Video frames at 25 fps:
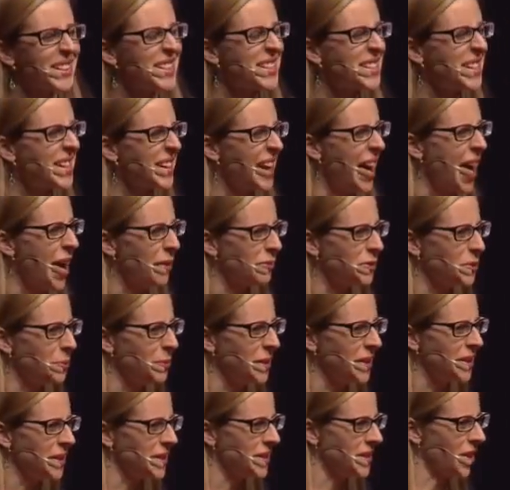Does it have
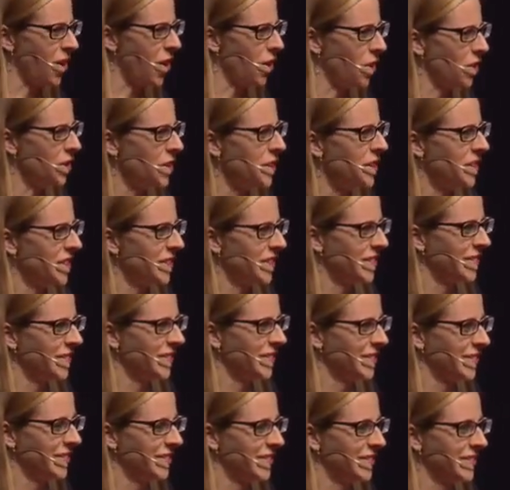to be this hard?
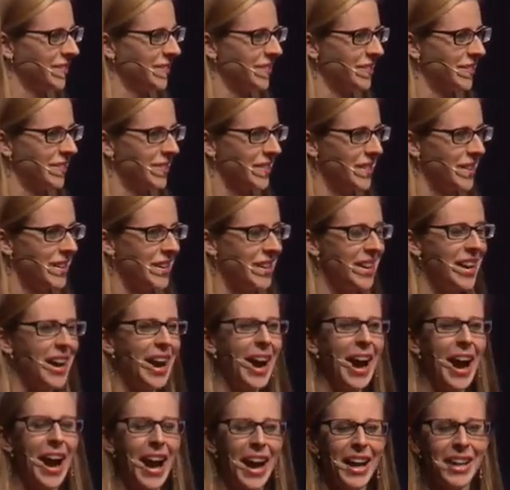
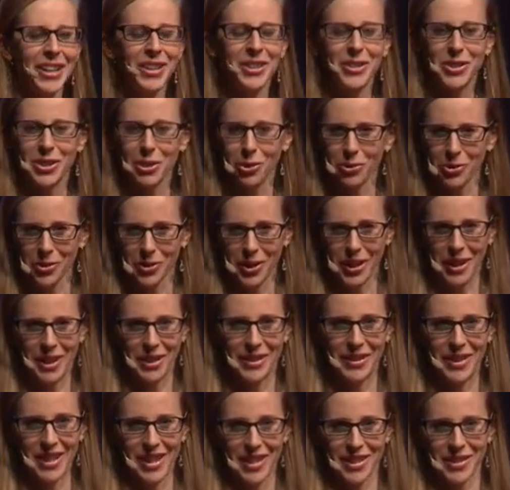I don't think
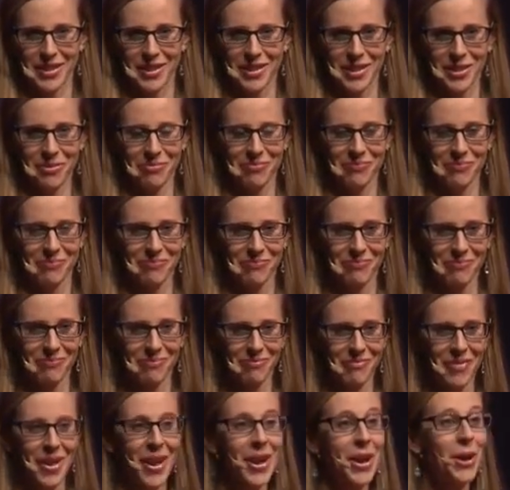it does.
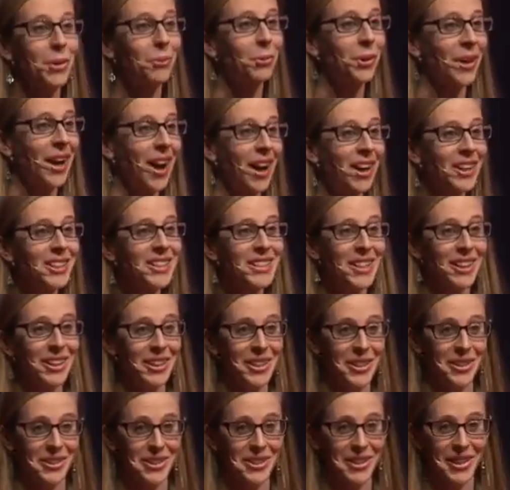What I'll tell
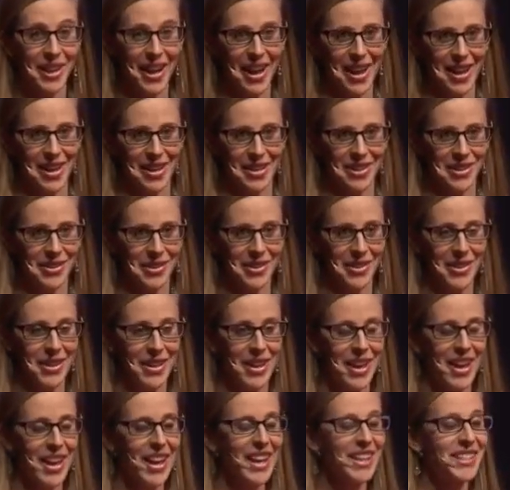you today
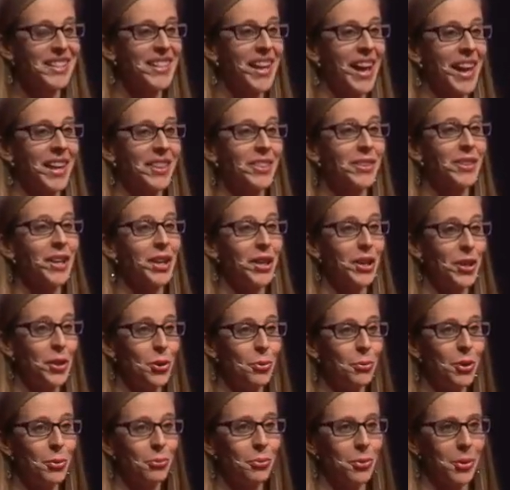is that the
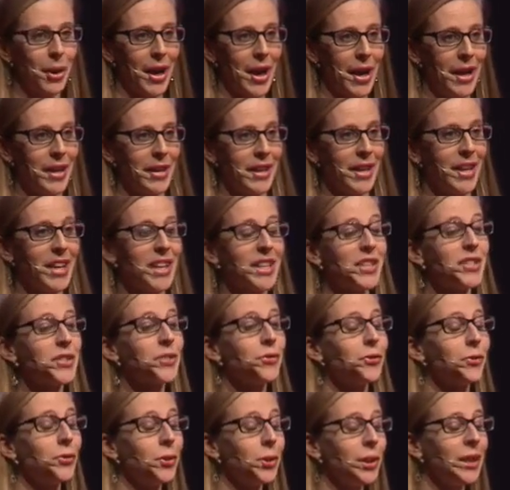human brain
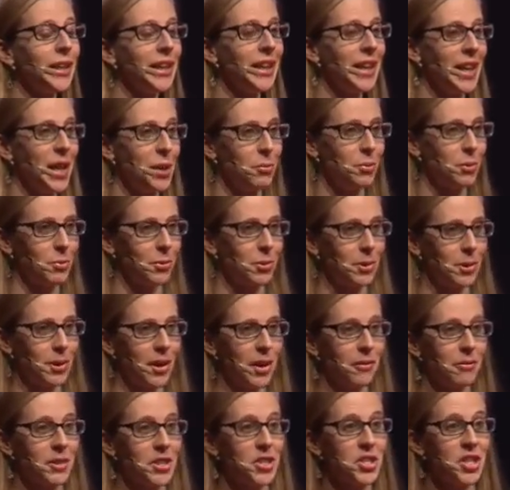is fully capable
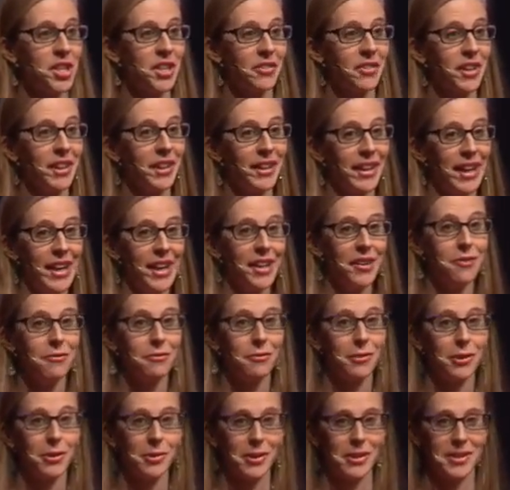of achieving native
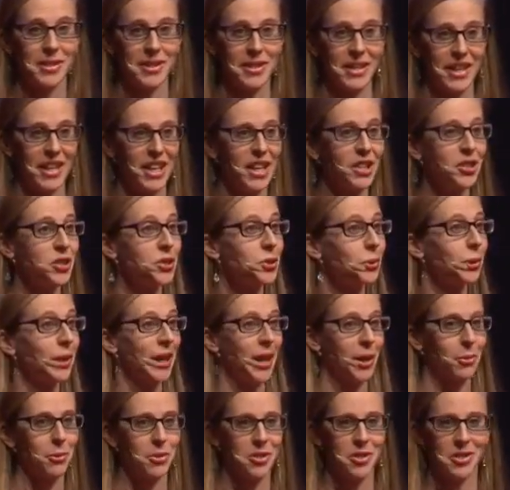fluency in 2
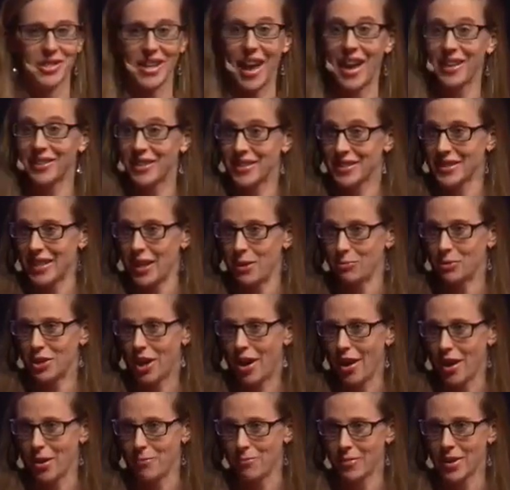languages at the same
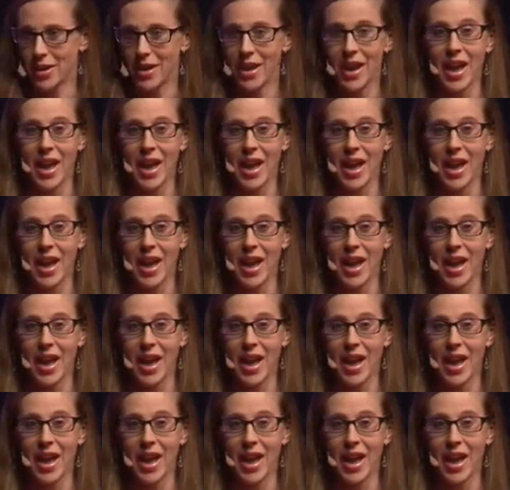time,